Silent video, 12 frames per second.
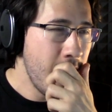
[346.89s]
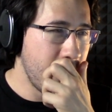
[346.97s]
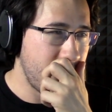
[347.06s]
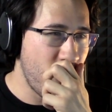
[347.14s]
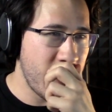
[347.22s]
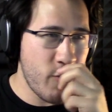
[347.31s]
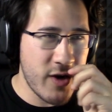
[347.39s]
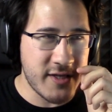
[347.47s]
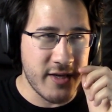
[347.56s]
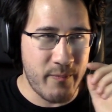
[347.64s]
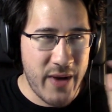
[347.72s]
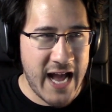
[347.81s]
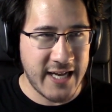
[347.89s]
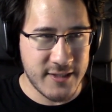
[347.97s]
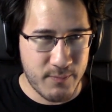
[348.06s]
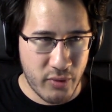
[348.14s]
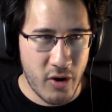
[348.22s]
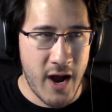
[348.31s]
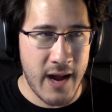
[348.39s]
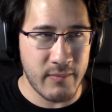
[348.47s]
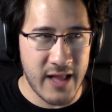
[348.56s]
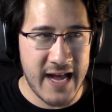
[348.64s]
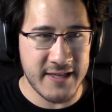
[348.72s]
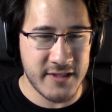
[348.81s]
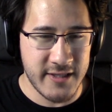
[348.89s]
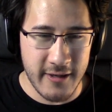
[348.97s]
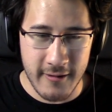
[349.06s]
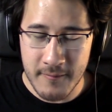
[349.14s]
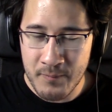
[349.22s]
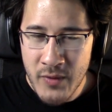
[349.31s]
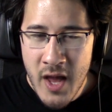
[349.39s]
Like when I went to PAX Prime last year,